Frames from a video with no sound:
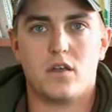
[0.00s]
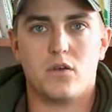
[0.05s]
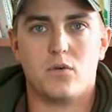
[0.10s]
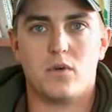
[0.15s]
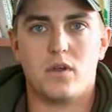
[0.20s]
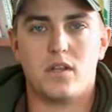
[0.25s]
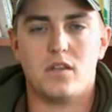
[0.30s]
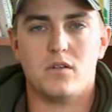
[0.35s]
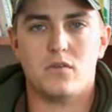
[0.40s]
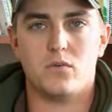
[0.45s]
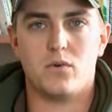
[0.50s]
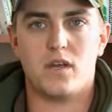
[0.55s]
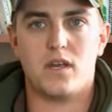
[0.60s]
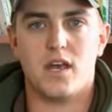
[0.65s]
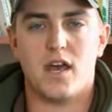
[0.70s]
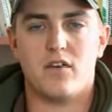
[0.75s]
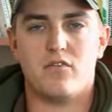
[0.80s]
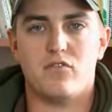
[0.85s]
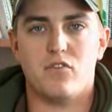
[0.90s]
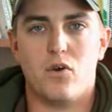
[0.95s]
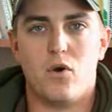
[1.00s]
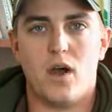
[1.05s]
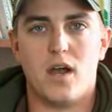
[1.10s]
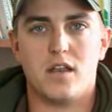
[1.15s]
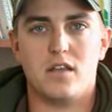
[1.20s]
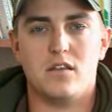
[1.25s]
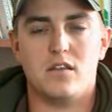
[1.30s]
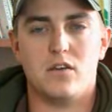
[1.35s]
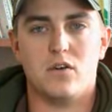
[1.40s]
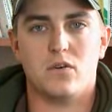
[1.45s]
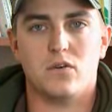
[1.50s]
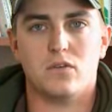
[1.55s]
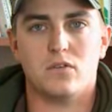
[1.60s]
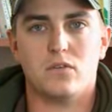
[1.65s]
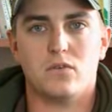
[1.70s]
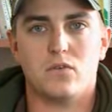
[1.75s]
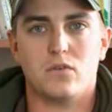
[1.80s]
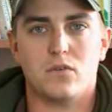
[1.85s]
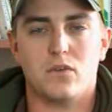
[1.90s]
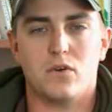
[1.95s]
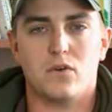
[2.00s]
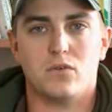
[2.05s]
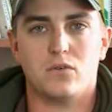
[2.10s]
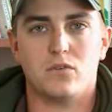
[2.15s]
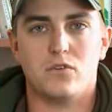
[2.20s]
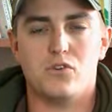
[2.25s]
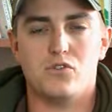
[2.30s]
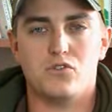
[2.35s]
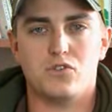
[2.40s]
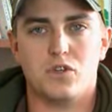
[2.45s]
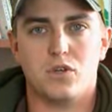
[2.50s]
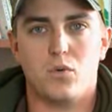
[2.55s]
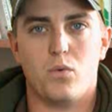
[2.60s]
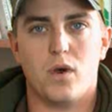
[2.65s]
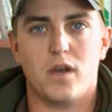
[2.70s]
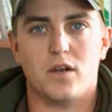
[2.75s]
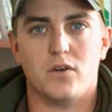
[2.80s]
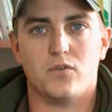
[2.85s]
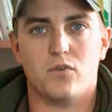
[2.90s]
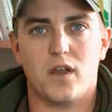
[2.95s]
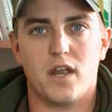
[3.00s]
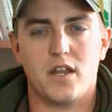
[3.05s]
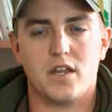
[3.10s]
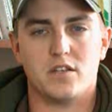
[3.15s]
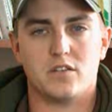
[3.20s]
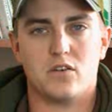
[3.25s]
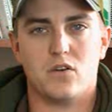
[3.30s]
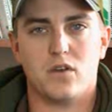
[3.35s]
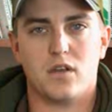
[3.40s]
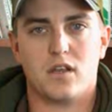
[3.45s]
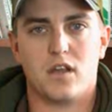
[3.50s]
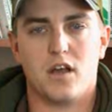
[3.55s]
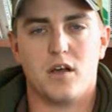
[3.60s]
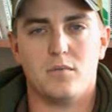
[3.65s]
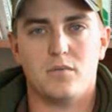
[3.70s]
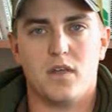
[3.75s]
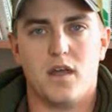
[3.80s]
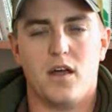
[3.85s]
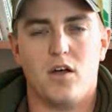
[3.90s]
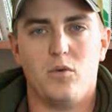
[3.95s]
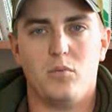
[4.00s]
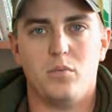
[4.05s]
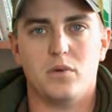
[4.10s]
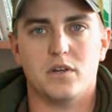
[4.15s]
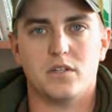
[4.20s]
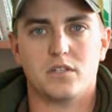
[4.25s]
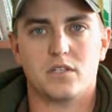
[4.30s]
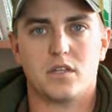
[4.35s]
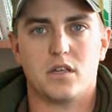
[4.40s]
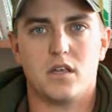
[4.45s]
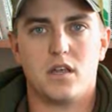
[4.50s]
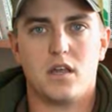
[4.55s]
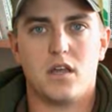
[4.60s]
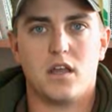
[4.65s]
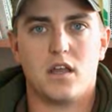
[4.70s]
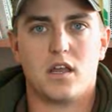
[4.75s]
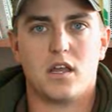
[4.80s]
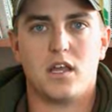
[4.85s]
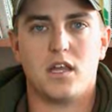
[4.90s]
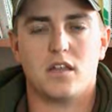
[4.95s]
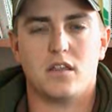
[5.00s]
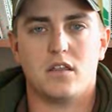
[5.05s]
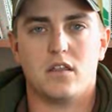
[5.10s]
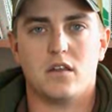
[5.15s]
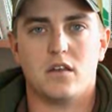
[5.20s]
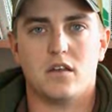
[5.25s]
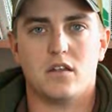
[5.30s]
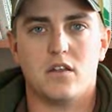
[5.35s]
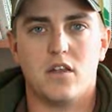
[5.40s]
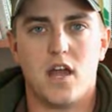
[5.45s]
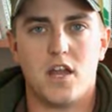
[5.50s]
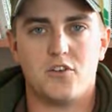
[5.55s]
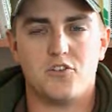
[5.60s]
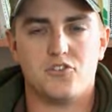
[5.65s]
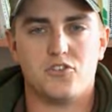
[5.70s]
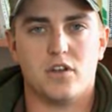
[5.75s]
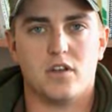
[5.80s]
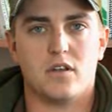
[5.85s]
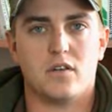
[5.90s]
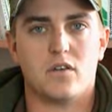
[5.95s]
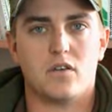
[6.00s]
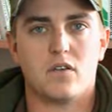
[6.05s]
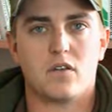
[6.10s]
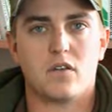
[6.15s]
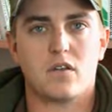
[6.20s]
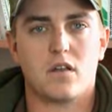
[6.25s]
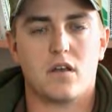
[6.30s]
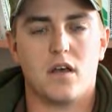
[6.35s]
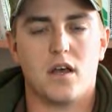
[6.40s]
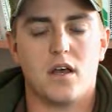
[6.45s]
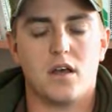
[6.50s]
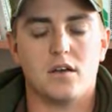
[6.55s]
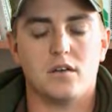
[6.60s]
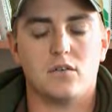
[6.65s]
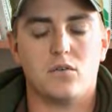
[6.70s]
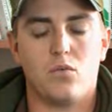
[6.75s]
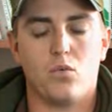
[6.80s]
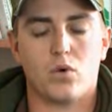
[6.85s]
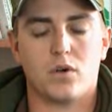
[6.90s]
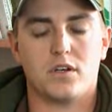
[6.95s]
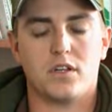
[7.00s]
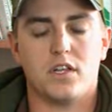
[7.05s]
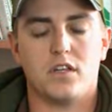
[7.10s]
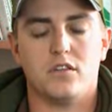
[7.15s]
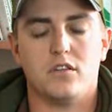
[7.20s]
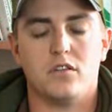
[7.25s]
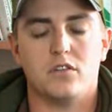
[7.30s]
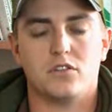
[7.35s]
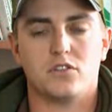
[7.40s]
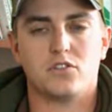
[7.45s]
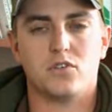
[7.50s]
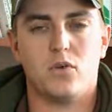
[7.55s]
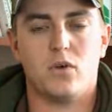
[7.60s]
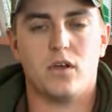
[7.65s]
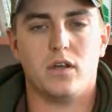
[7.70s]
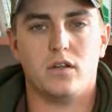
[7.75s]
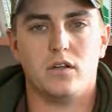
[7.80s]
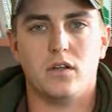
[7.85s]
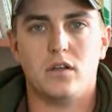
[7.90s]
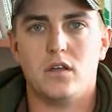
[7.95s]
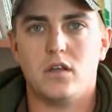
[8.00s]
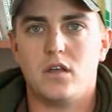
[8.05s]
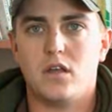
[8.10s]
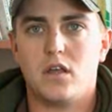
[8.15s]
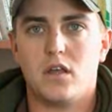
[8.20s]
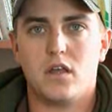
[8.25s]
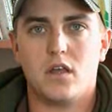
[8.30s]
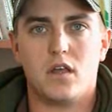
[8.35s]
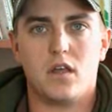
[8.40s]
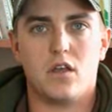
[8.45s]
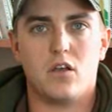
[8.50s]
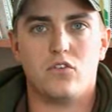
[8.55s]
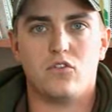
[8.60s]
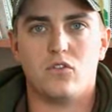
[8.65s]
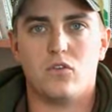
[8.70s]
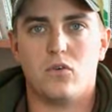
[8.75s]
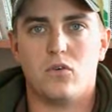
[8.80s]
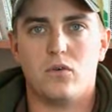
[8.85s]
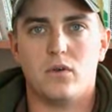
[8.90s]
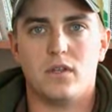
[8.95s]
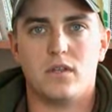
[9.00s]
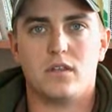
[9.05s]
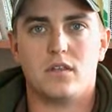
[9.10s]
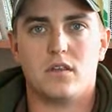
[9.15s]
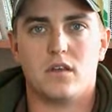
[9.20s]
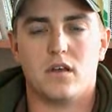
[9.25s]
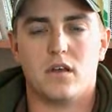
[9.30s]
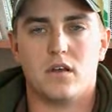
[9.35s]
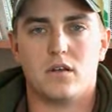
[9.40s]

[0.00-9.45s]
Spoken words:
we have no idea, usually when a rain is going to come to help us get the nitrogen worked into the soil. So it